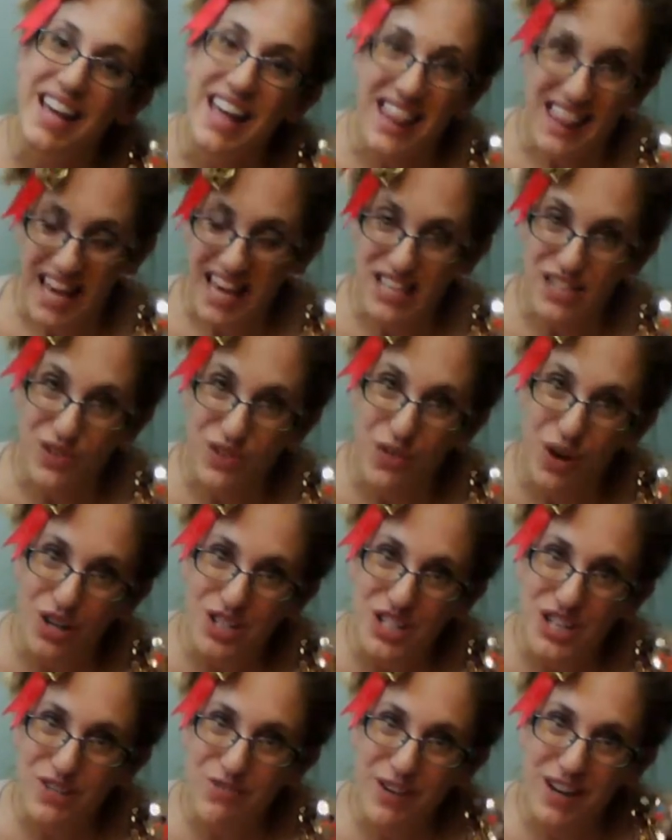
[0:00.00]
thanks for
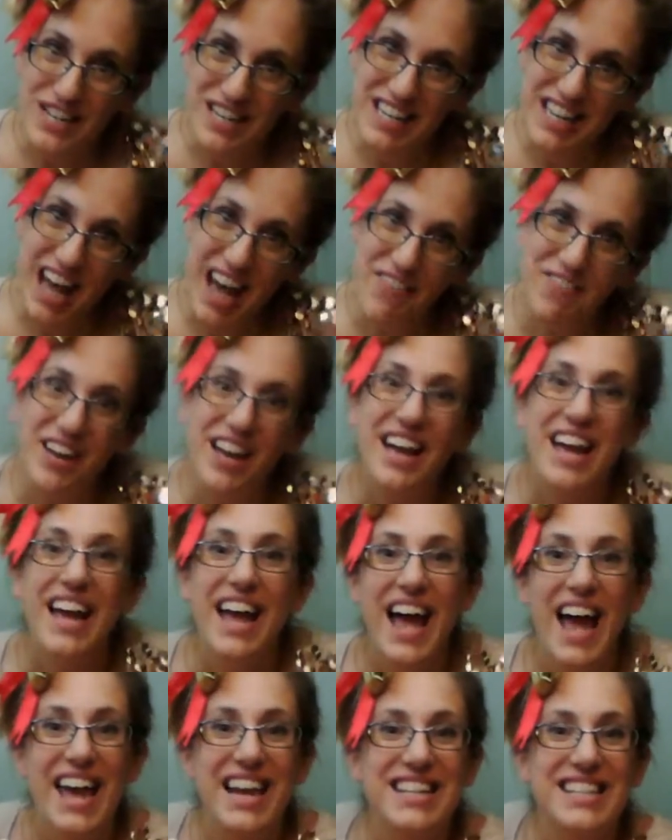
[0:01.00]
watching Fundercover,
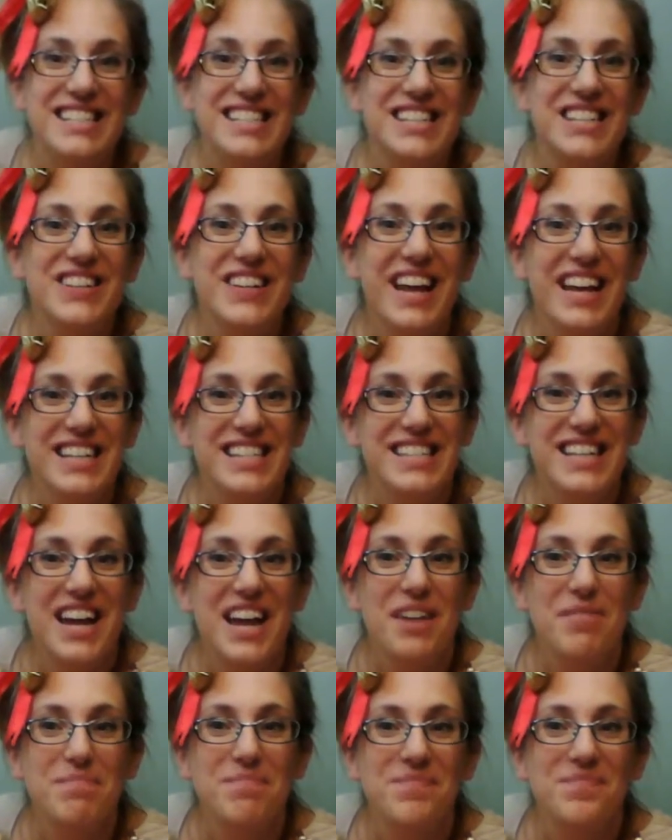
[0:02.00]
and I'll see you next
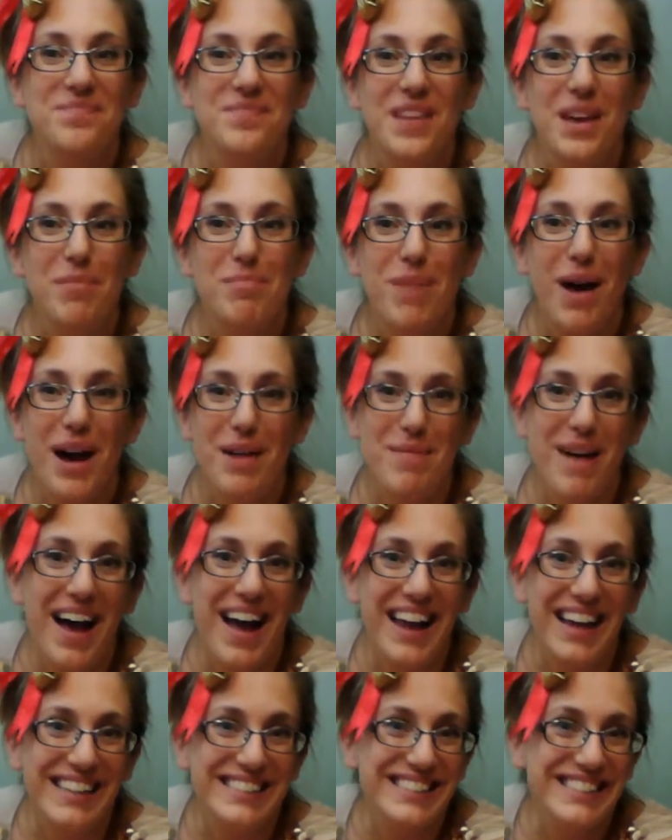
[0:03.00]
time. Bye bye.